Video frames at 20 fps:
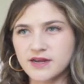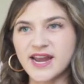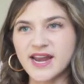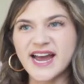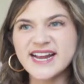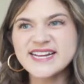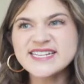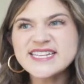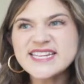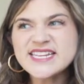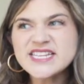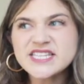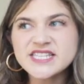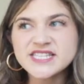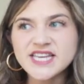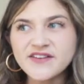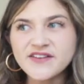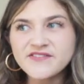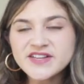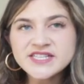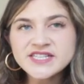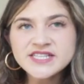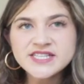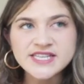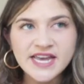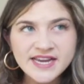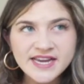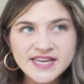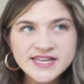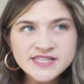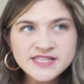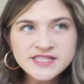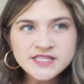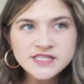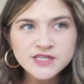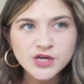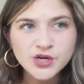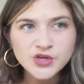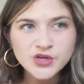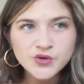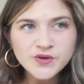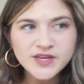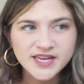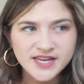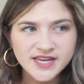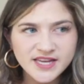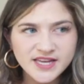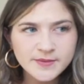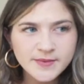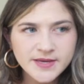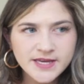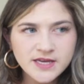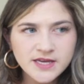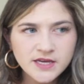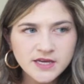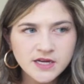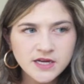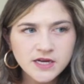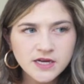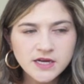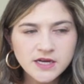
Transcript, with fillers: 97 seconds? Are you kidding me?